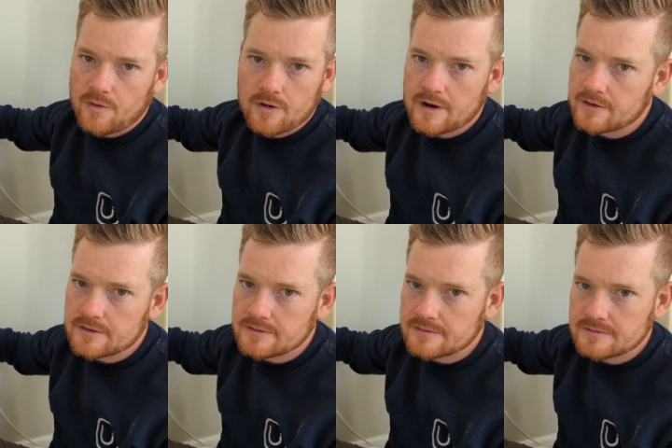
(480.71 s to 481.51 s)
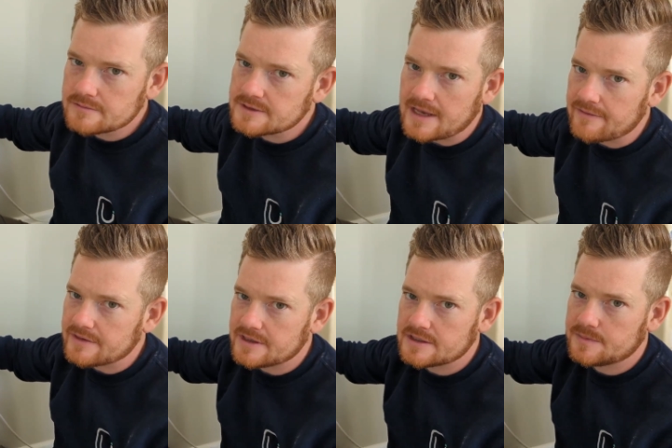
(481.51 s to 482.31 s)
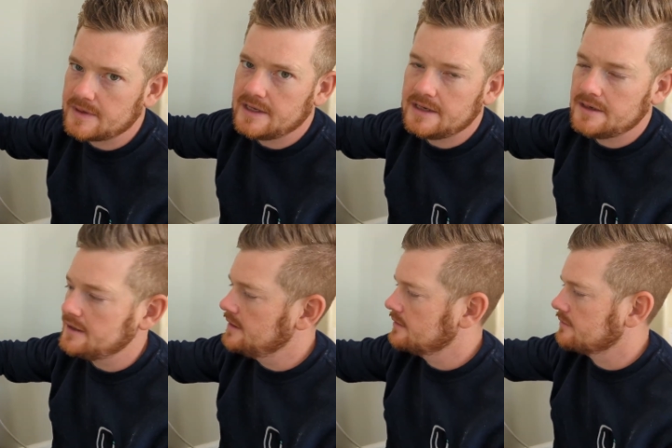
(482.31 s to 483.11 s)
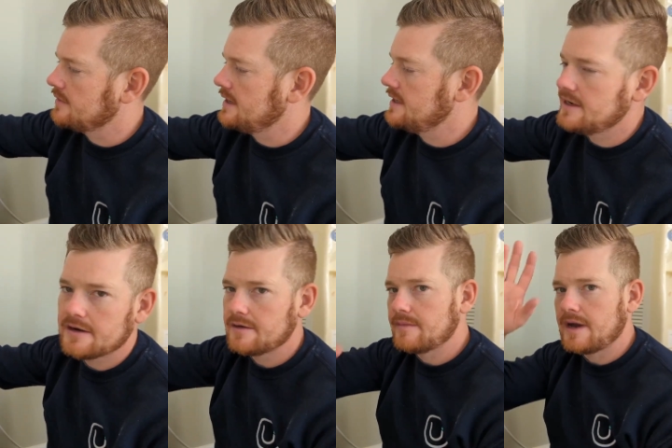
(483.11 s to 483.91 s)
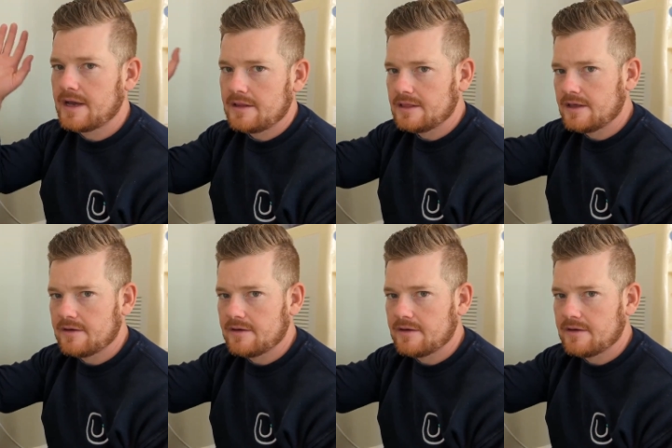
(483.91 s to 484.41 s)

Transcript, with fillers: 470 speed right here in my,